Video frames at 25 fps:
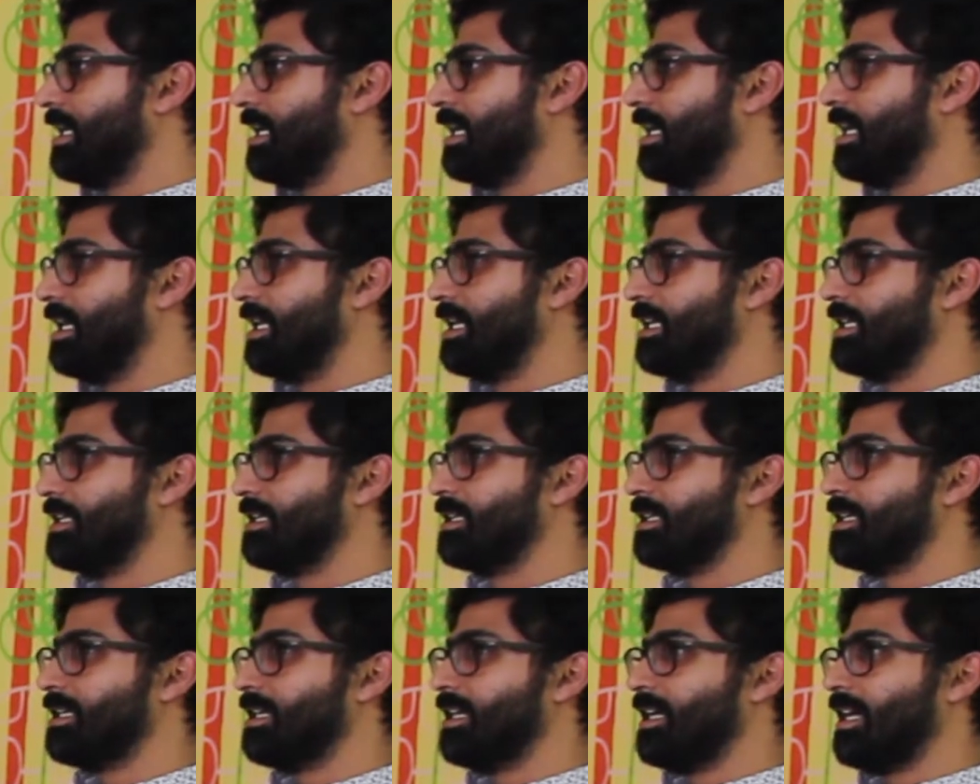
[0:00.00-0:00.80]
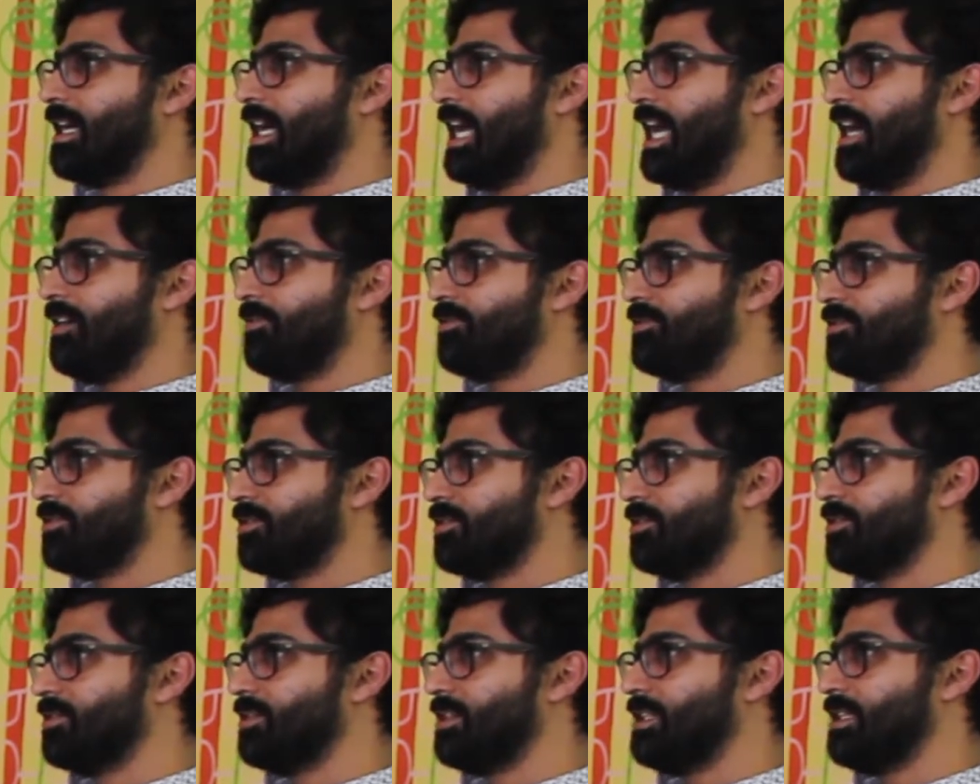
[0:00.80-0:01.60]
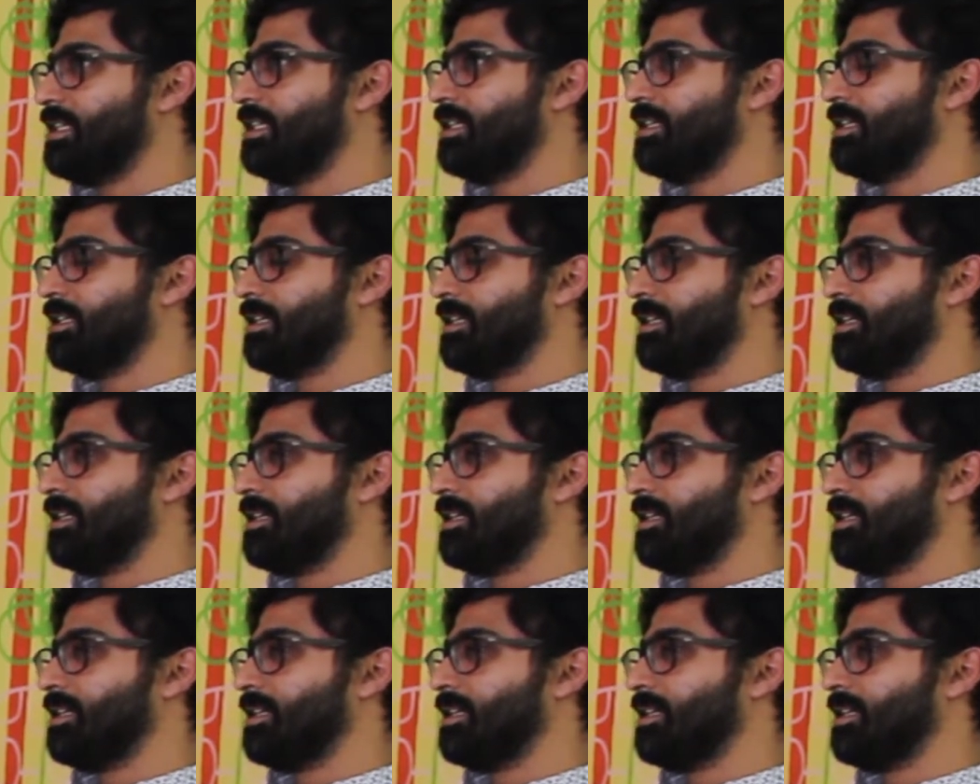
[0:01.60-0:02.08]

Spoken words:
And after the